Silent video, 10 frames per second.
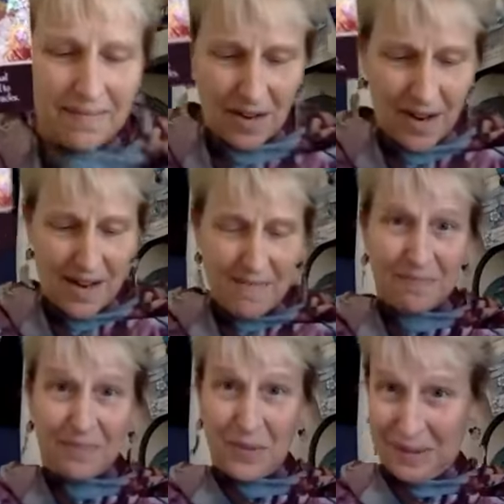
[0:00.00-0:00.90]
Okay,
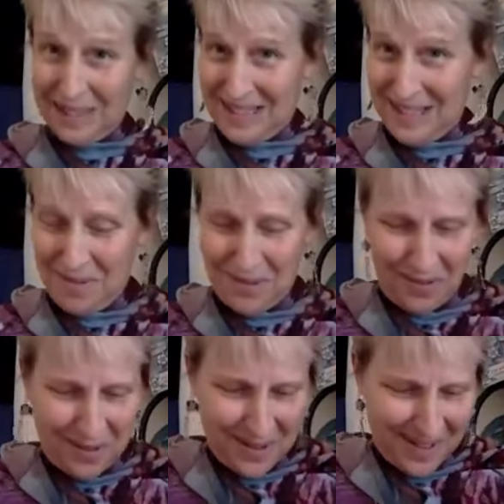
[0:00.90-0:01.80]
so let's see what the
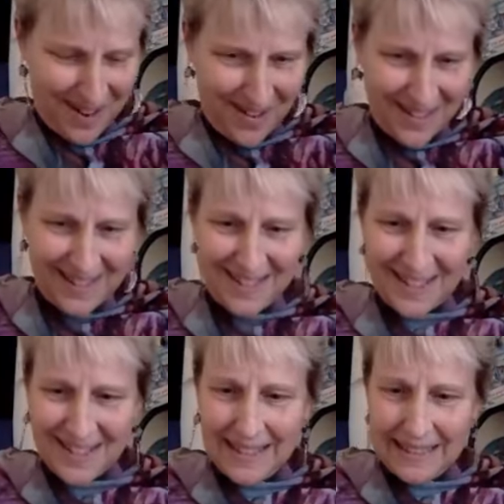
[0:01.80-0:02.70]
third card is.